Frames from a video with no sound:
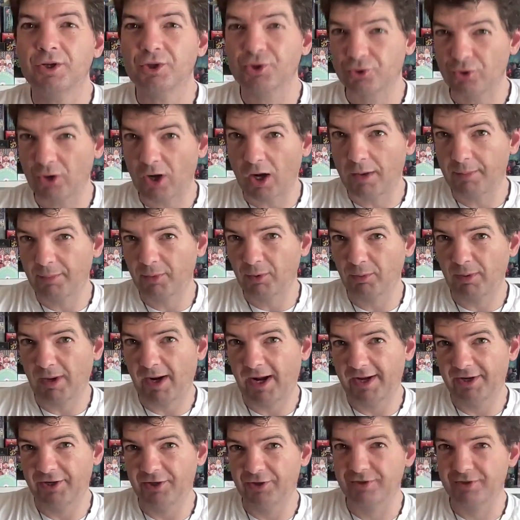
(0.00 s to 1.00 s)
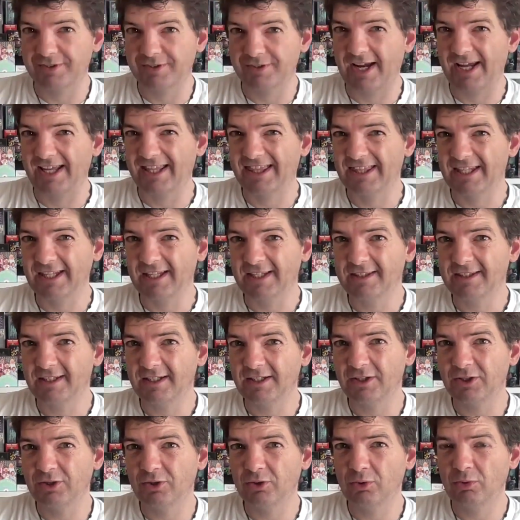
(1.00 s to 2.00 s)
Drama writers, I think
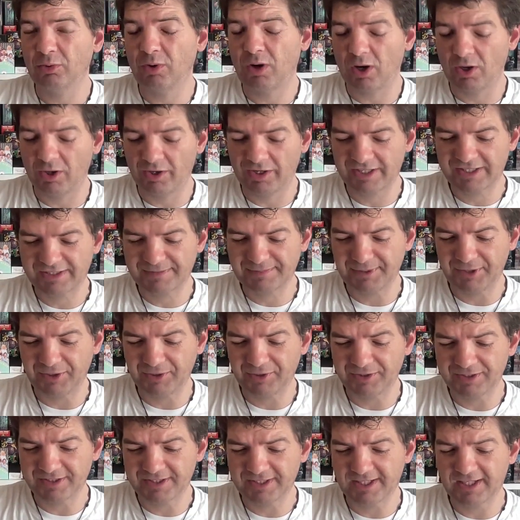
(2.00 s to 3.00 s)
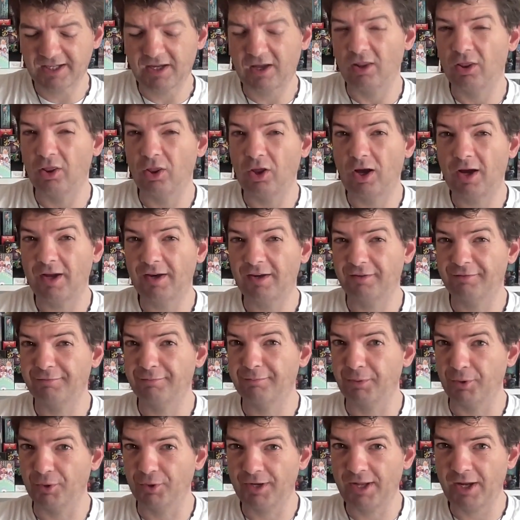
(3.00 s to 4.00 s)
that you are experiencing a lot
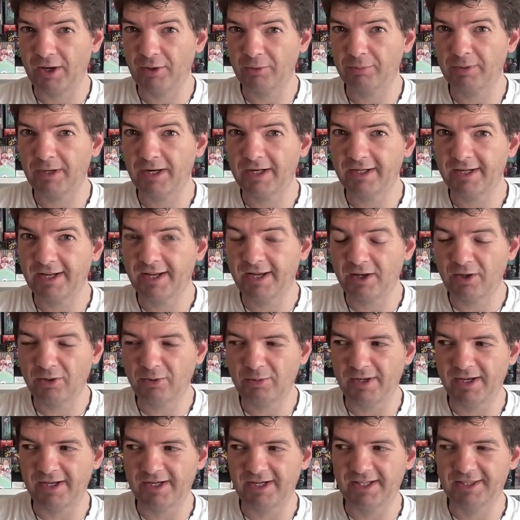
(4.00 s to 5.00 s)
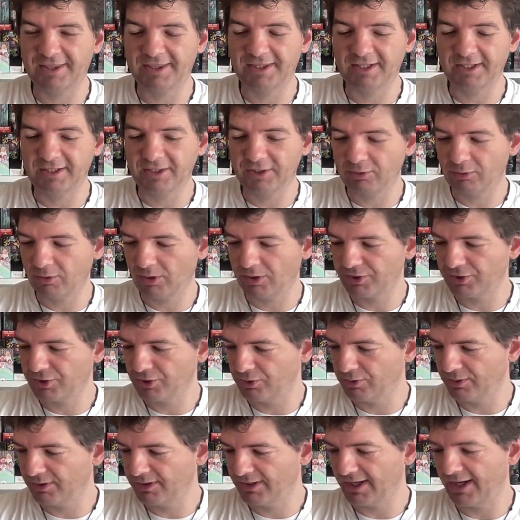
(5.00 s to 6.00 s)
of burnout right now, and I think you are
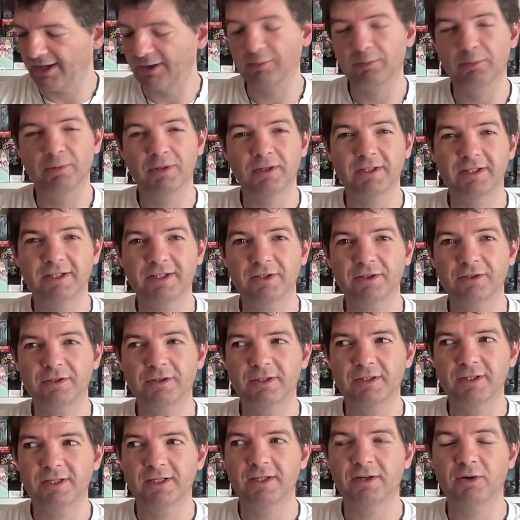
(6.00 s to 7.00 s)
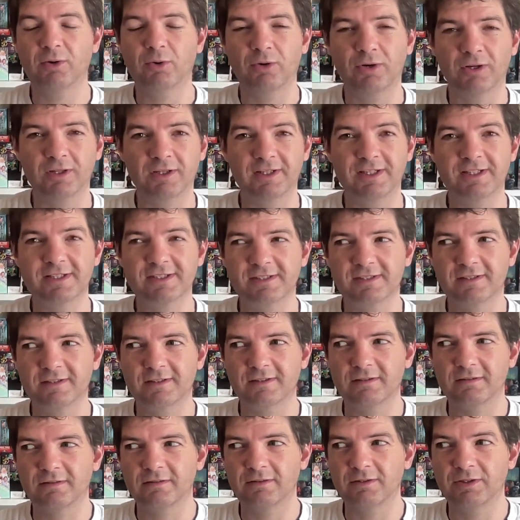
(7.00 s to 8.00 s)
doing a really good thing, or at
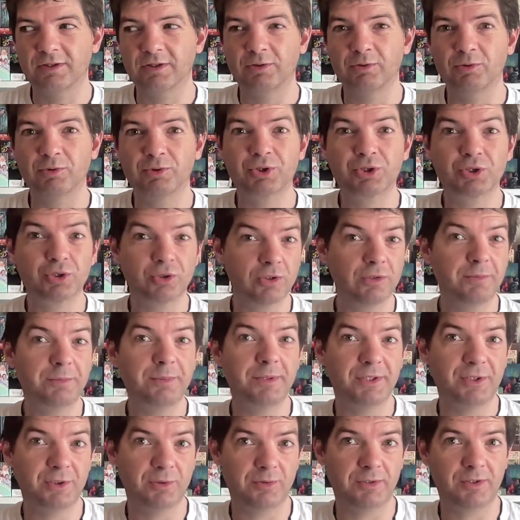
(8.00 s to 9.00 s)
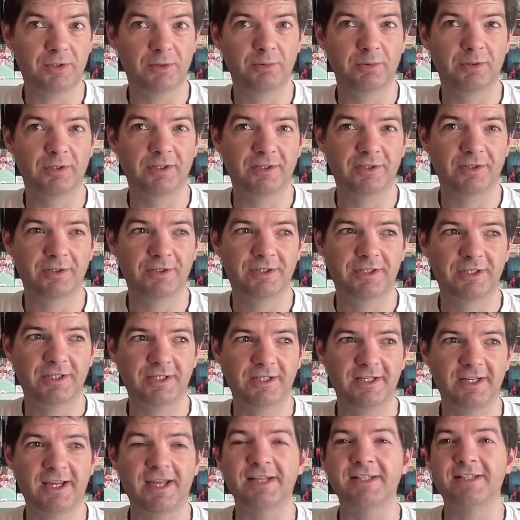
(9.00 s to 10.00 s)
least you should be doing a really good
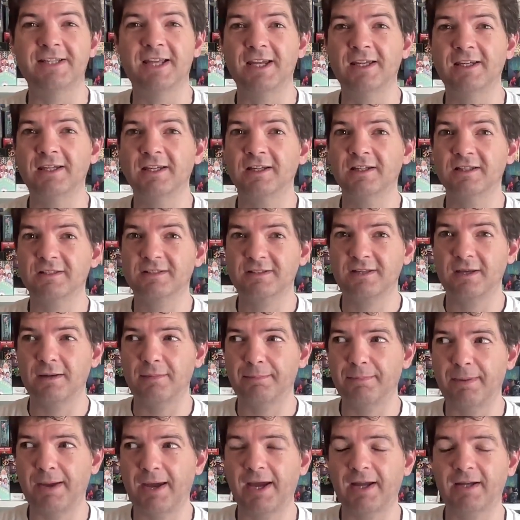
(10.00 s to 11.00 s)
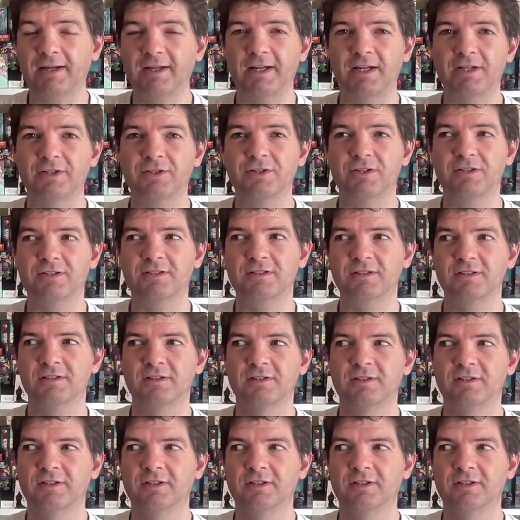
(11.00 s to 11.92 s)
thing and taking a step back and just